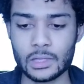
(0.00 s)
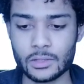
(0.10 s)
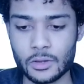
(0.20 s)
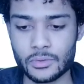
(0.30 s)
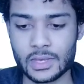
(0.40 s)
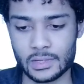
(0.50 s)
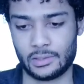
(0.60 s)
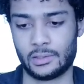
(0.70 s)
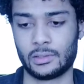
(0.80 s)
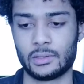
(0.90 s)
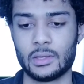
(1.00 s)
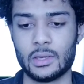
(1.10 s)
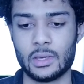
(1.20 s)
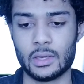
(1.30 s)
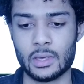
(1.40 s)
So this
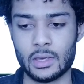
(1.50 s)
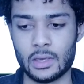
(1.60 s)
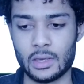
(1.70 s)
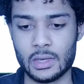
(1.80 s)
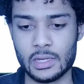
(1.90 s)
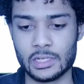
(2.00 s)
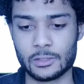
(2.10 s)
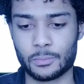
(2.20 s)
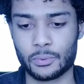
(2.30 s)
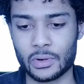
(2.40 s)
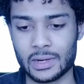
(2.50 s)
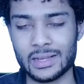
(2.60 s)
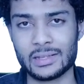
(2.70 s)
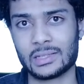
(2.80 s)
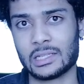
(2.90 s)
is
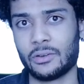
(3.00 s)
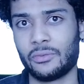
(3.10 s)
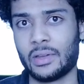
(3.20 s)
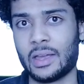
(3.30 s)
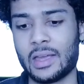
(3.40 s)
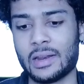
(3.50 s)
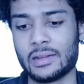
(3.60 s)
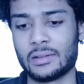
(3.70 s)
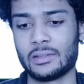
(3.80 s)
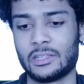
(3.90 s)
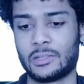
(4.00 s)
pretty self-explanatory.